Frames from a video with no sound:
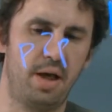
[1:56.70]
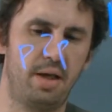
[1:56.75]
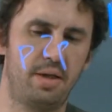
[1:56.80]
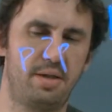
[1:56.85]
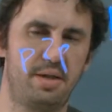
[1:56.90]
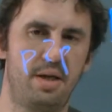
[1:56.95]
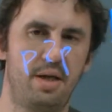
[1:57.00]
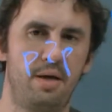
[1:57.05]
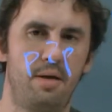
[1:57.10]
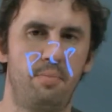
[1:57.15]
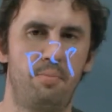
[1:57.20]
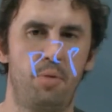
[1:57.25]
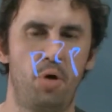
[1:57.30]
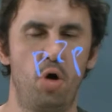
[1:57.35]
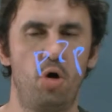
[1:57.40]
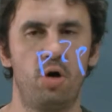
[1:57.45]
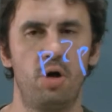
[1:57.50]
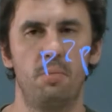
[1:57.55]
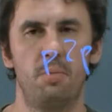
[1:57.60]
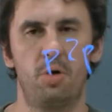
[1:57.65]
the
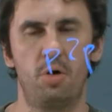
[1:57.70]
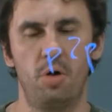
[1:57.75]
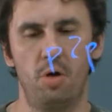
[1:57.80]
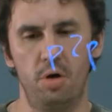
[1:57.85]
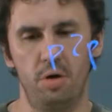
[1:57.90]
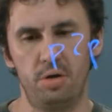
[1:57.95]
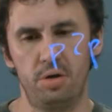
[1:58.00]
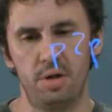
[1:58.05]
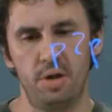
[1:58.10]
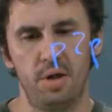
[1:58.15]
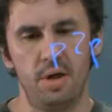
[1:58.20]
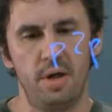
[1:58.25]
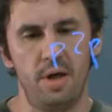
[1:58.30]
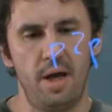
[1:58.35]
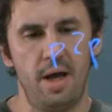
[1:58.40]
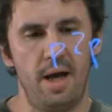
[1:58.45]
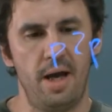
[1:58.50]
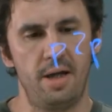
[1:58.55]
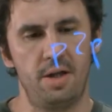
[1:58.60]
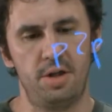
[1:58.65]
program code,
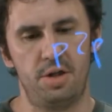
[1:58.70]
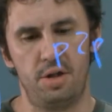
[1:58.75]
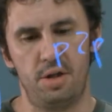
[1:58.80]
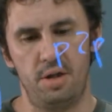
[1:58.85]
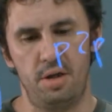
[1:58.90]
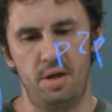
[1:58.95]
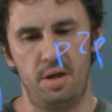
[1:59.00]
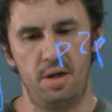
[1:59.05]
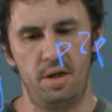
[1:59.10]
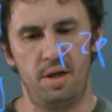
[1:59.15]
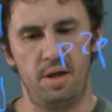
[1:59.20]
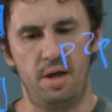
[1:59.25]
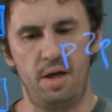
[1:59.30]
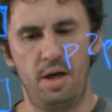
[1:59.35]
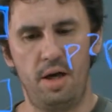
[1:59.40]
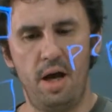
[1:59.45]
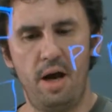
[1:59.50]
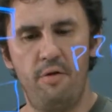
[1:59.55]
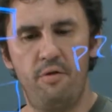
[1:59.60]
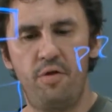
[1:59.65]
and
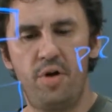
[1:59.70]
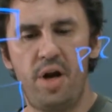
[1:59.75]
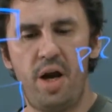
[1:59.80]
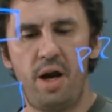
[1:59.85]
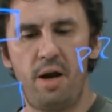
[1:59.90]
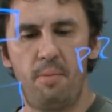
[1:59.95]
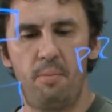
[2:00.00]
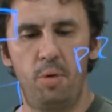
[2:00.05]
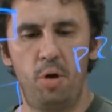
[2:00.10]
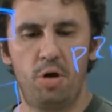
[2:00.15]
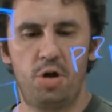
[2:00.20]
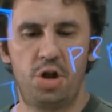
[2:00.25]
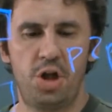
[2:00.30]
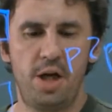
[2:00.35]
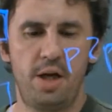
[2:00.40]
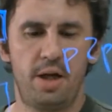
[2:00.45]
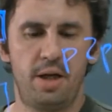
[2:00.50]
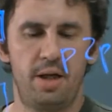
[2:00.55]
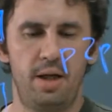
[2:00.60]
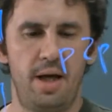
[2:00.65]
every
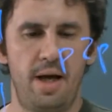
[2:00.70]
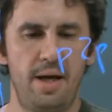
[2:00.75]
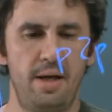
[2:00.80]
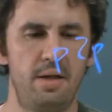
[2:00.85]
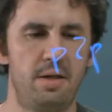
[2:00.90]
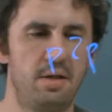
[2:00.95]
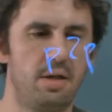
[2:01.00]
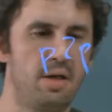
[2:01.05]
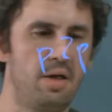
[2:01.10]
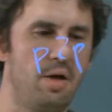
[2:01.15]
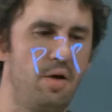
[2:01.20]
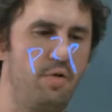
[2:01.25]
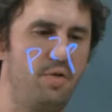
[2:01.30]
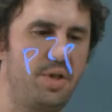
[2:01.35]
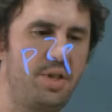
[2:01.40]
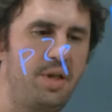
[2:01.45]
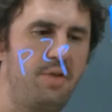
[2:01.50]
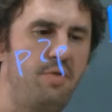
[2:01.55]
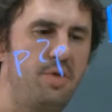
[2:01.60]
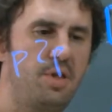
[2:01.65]
blockchain client
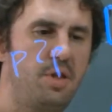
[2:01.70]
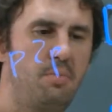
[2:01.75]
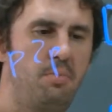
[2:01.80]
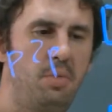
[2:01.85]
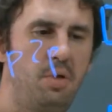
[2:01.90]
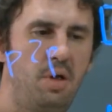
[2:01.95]
receiving the